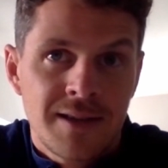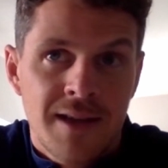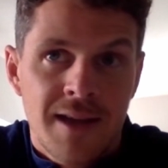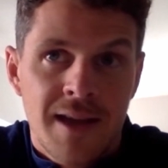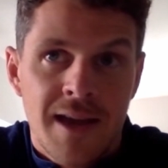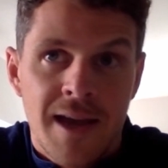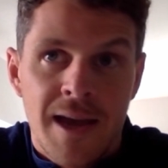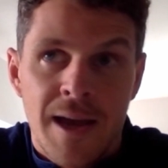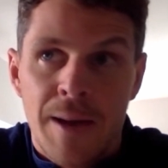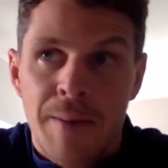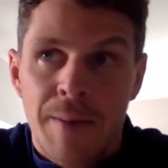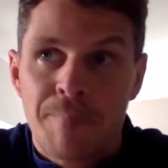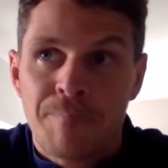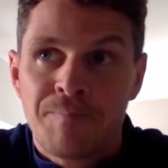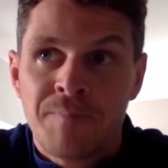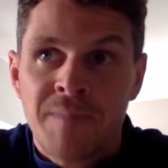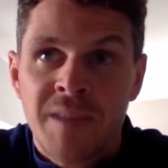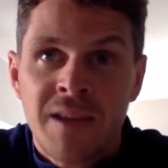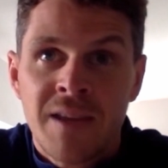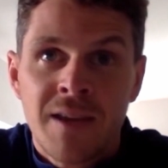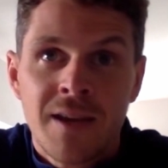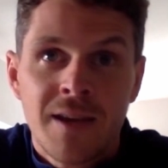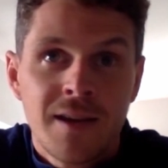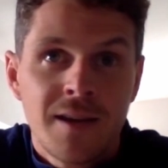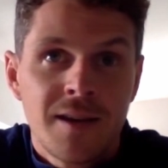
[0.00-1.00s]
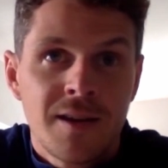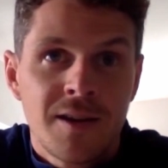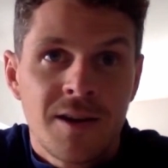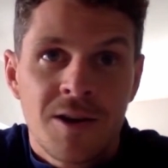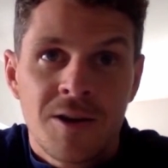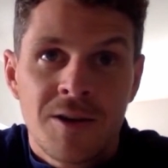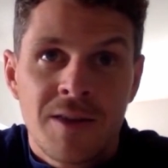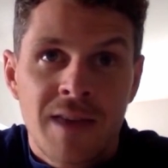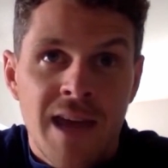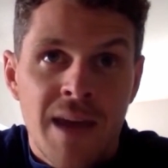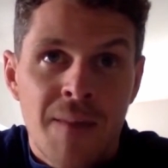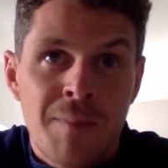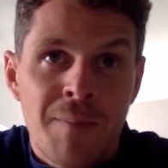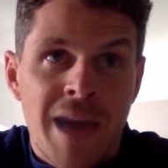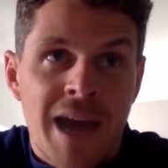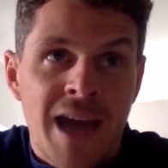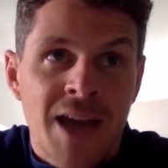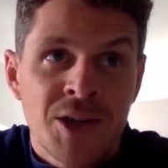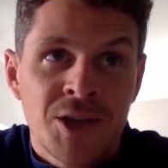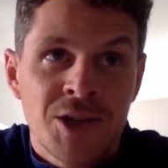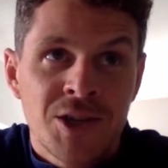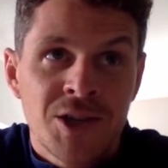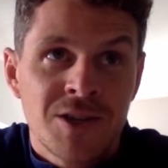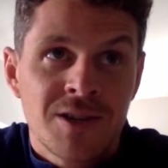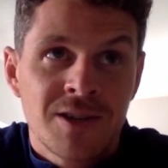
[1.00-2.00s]
You know, their
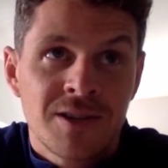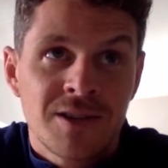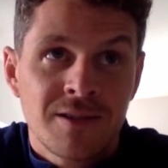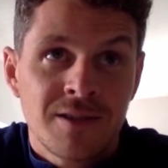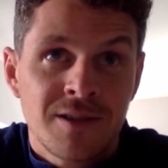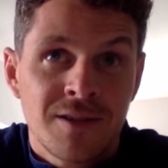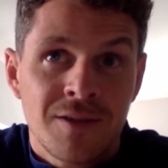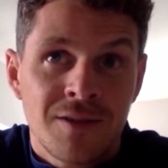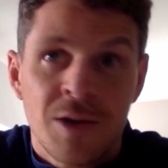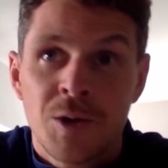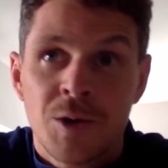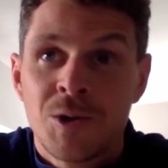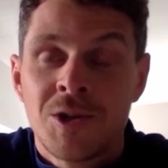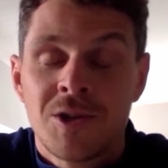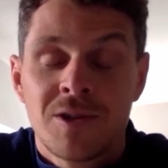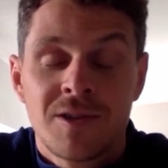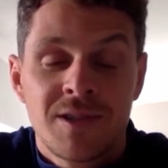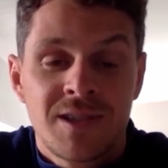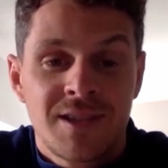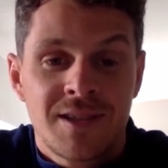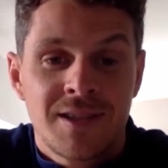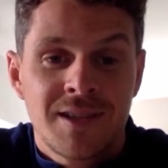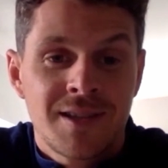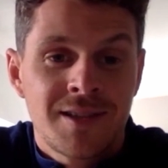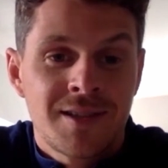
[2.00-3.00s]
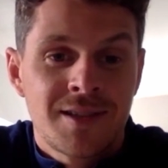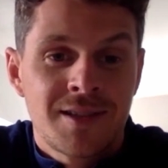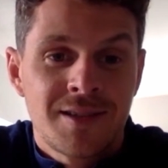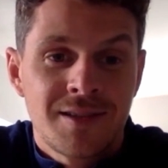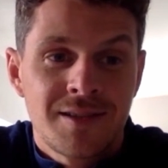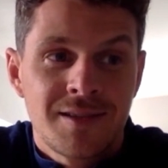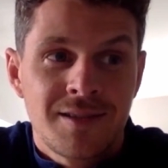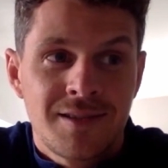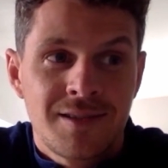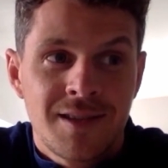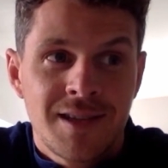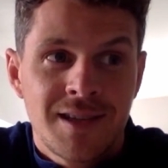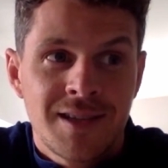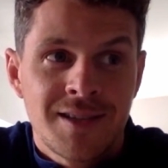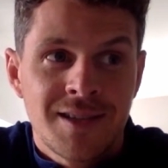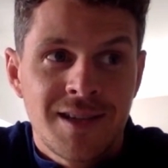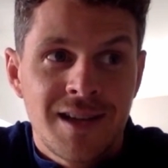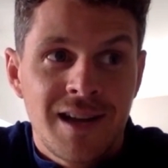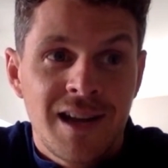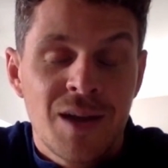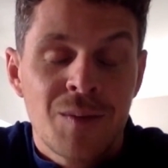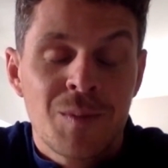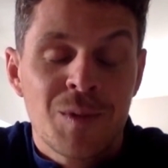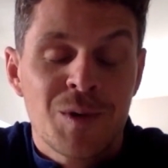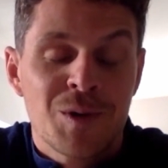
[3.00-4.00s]
passion and devotion to this
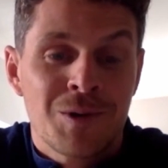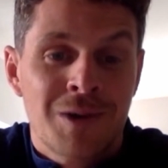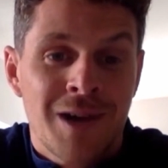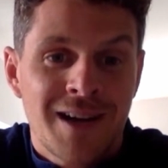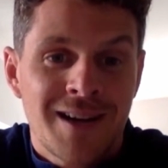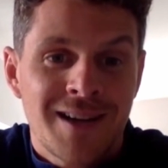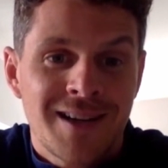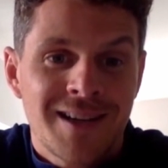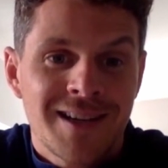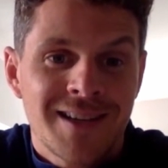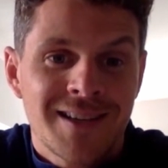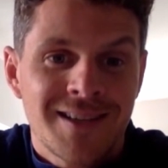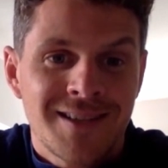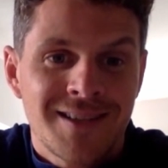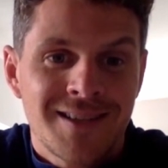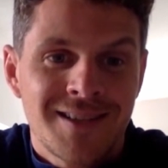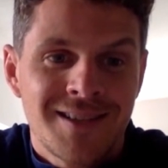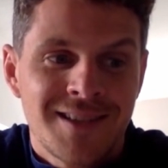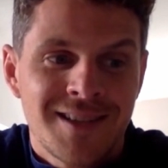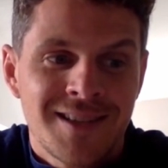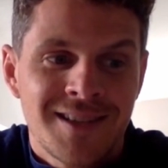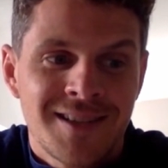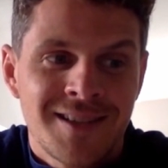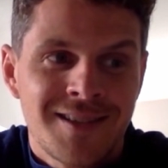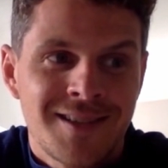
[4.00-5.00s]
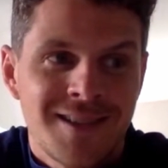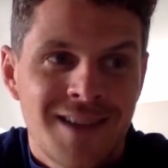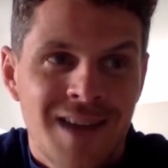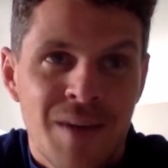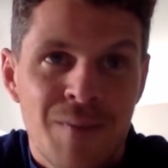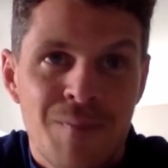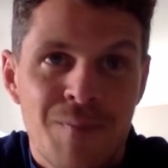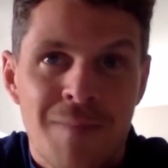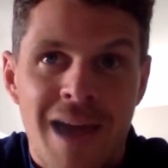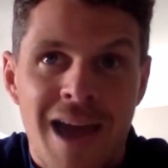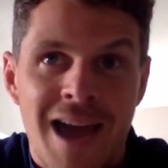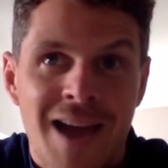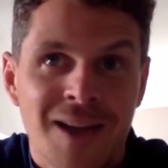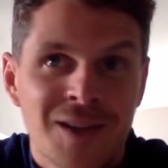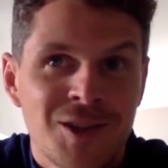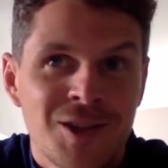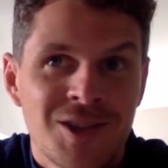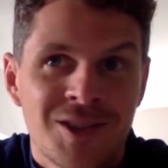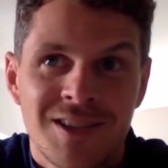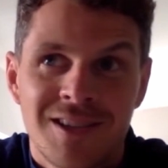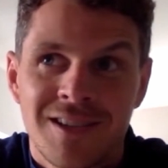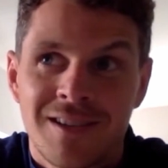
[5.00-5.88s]
club already is unmatched.